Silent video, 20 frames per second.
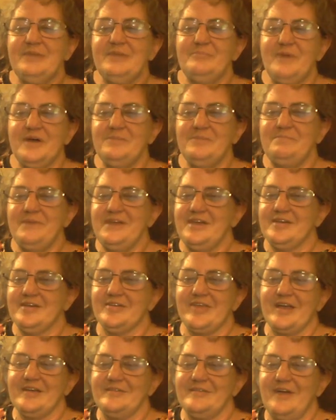It might
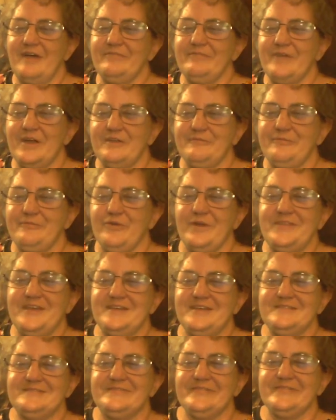be because I've got a
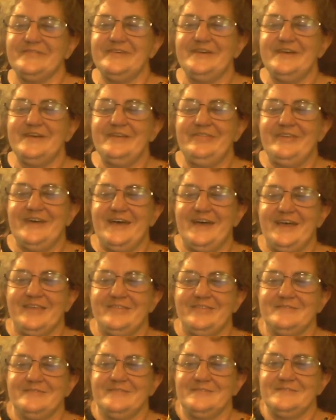friend
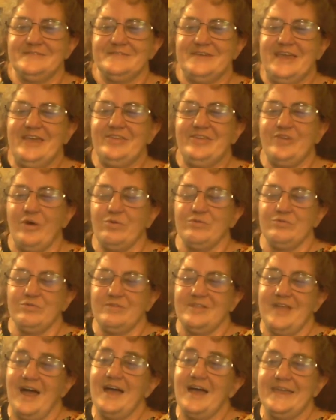that he's
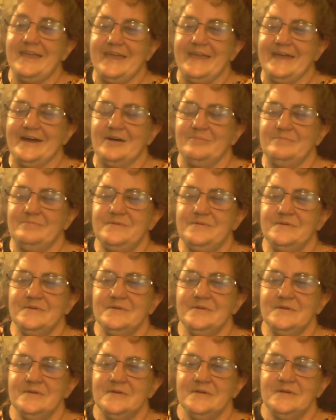older than I am.
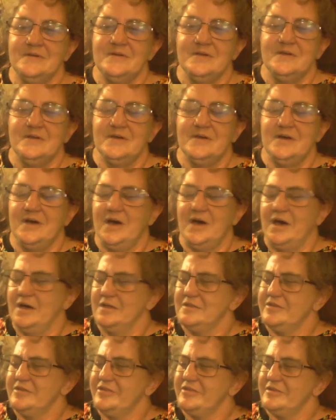
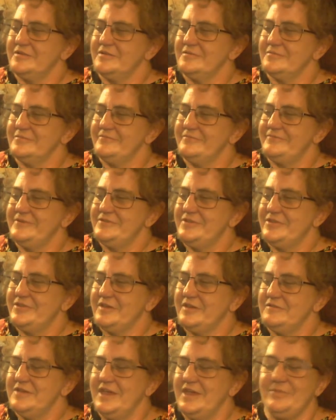
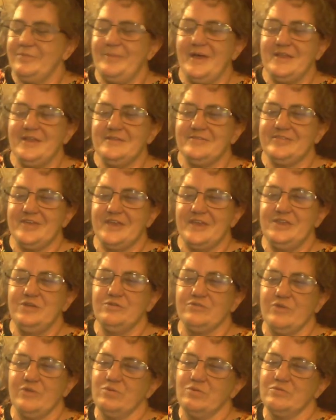57, he's about 10
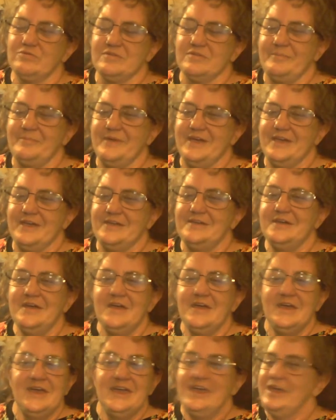years older than me.
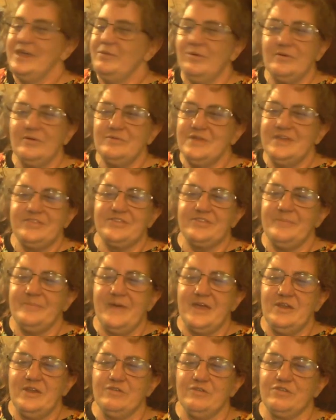He won't eat
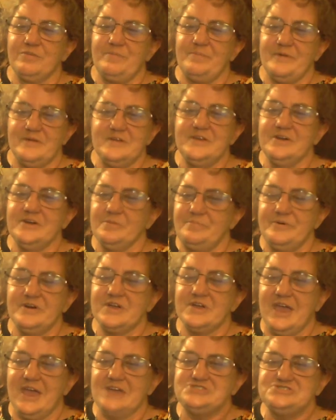tomatoes, but he'll
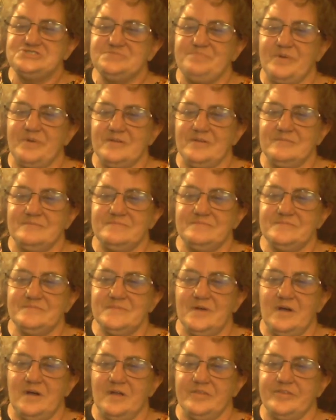put ketchup on
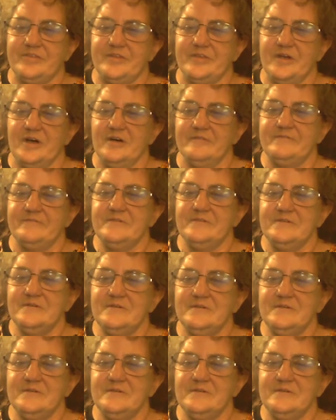stuff.